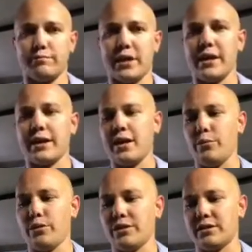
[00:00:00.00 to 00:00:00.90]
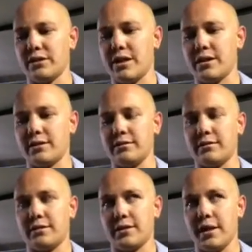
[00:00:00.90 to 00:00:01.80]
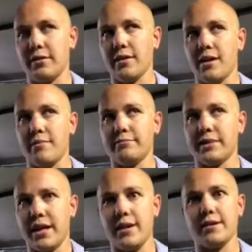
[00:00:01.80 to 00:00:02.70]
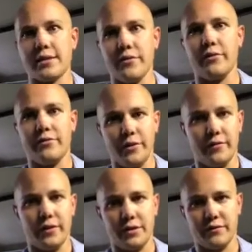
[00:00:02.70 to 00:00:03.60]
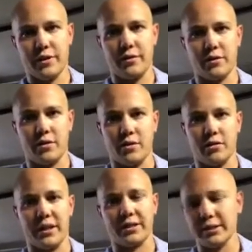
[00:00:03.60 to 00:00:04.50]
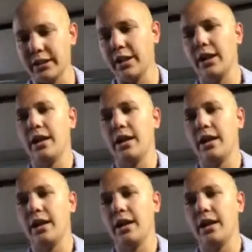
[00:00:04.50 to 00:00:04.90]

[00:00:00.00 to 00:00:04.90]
bike came with a stock Dunlop K750s, if I recall correctly.